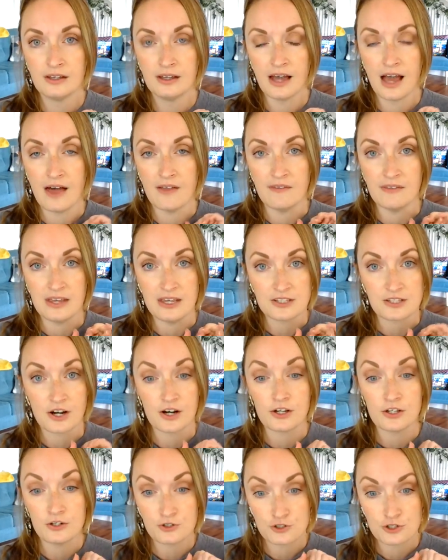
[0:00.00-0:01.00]
And these are
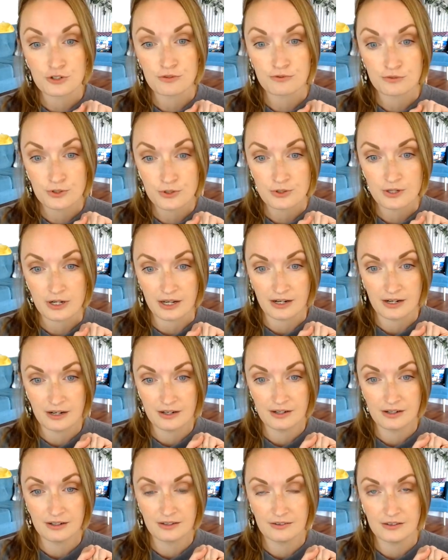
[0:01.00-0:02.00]
usually rooted,
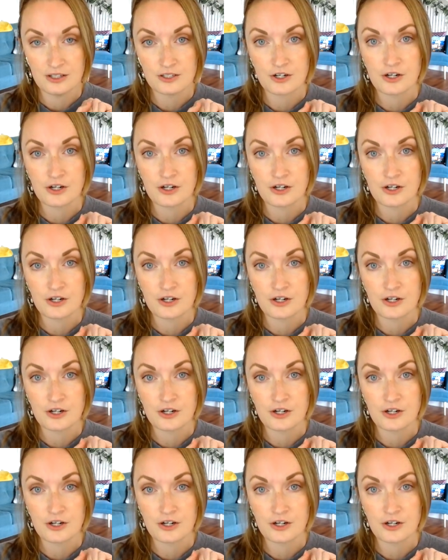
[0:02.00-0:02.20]
these